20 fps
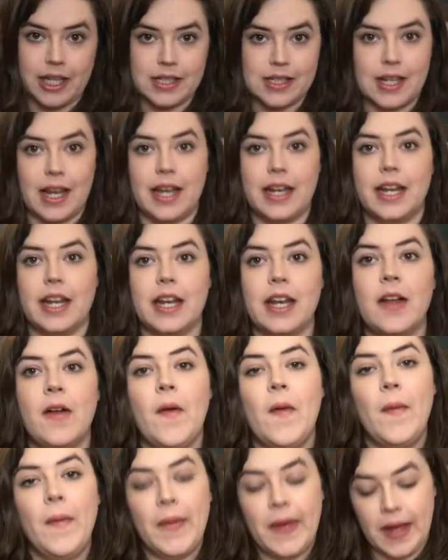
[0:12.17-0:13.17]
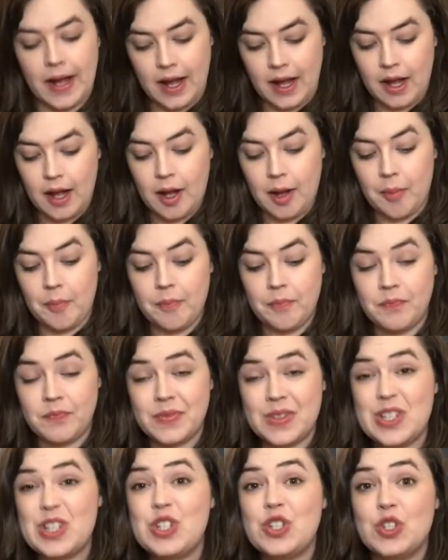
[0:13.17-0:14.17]
excited.
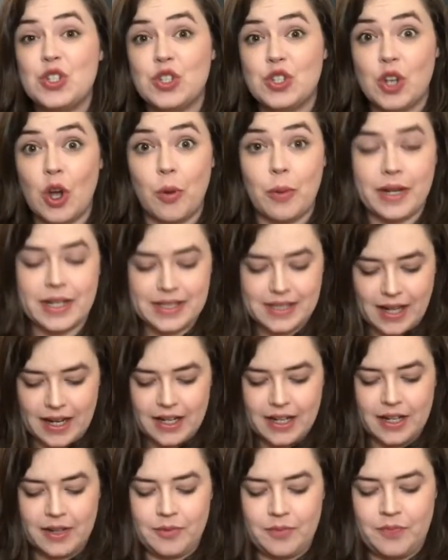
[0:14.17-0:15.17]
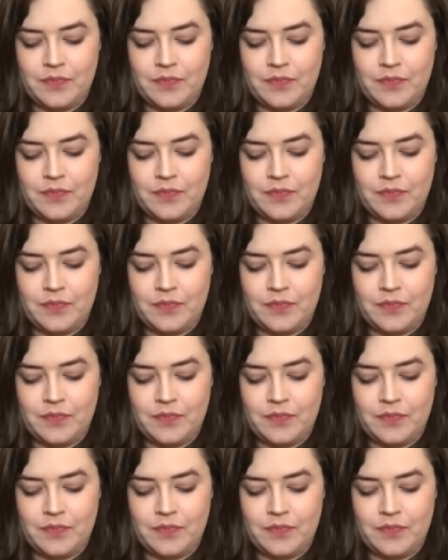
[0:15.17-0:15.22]
So excited.